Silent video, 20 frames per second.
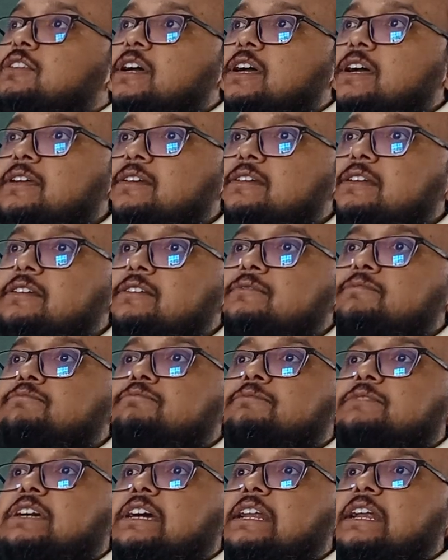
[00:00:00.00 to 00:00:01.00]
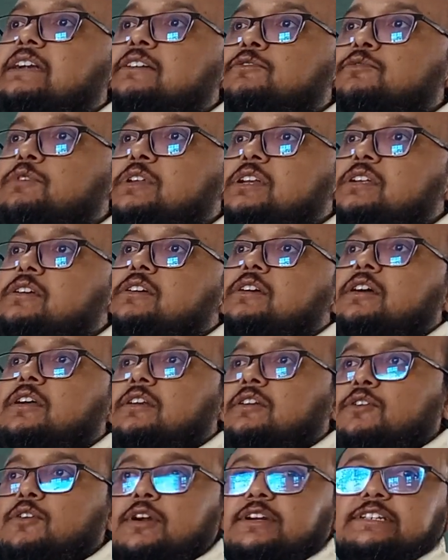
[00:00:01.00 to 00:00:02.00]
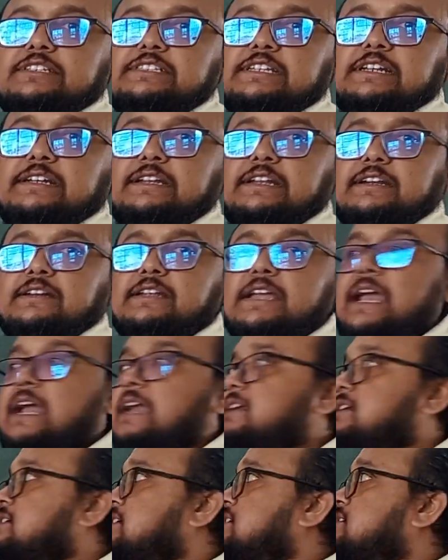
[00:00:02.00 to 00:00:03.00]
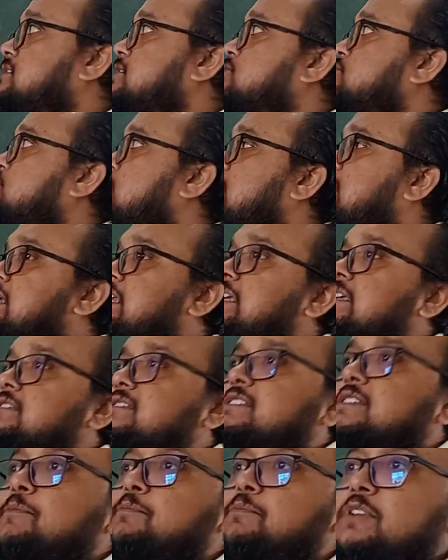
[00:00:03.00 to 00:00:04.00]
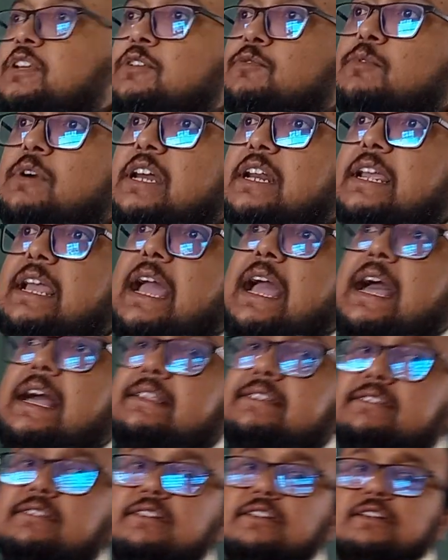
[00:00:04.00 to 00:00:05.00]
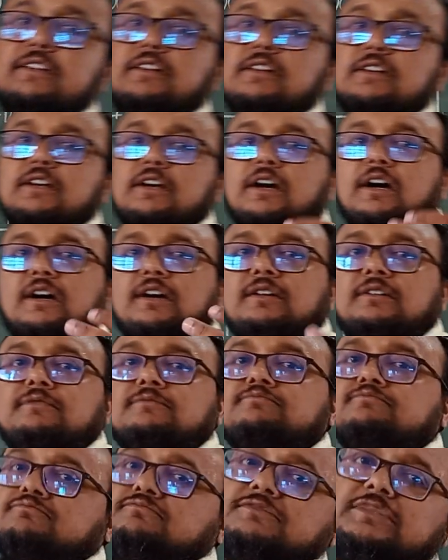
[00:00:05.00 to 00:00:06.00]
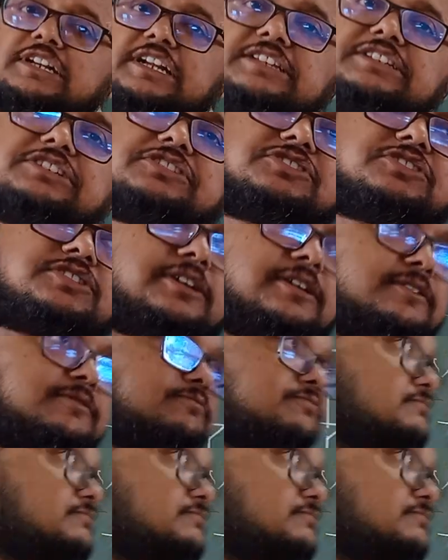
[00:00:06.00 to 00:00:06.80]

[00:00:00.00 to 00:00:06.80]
the current will not generate, and it will only simply work as a resistor.